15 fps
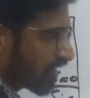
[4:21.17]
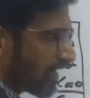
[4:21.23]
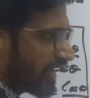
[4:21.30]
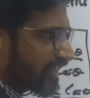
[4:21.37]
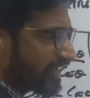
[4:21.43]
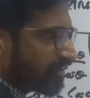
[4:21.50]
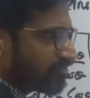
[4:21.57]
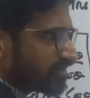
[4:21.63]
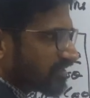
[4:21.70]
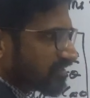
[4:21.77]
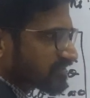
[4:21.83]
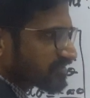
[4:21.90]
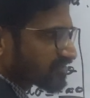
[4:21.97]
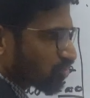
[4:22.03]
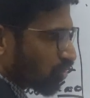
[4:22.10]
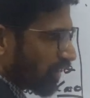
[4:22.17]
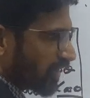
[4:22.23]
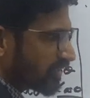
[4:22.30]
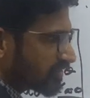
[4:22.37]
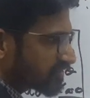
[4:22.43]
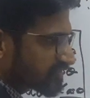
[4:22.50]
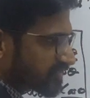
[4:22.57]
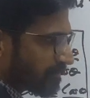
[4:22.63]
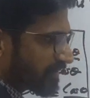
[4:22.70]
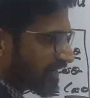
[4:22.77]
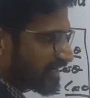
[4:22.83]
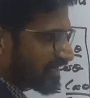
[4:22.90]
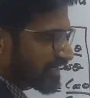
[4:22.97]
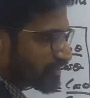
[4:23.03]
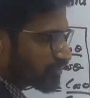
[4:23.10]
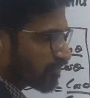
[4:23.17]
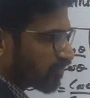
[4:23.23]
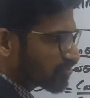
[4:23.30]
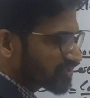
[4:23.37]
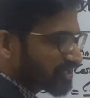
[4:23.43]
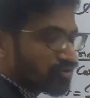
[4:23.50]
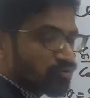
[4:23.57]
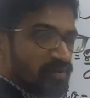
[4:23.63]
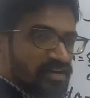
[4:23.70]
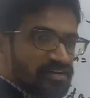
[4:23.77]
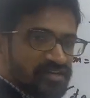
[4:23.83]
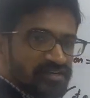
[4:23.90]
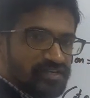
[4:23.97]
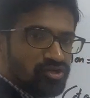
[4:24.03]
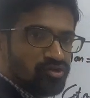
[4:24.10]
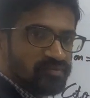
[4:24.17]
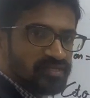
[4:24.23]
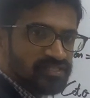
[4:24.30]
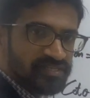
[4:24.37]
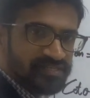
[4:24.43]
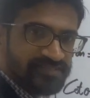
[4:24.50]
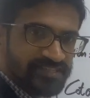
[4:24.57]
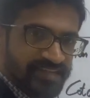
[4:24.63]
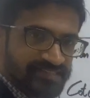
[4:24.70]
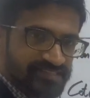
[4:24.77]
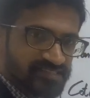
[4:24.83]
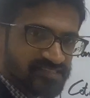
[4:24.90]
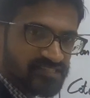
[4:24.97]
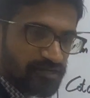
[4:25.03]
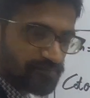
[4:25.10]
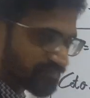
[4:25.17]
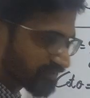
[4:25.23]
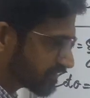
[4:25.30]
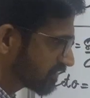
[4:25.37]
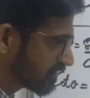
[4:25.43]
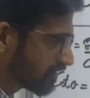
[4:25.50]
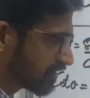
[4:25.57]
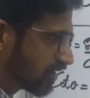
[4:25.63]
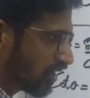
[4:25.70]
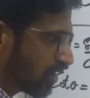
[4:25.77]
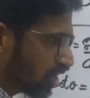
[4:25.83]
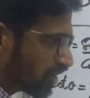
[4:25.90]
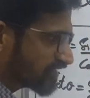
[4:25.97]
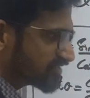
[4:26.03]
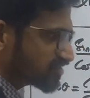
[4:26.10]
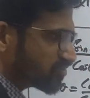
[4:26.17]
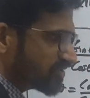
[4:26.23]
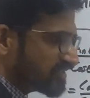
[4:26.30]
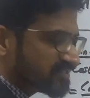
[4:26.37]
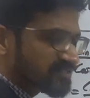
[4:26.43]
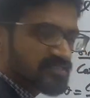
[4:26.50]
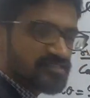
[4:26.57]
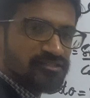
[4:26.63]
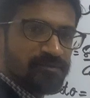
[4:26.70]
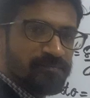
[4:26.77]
I give the square separately to both the numerator and denominator in the next step. Okay, students.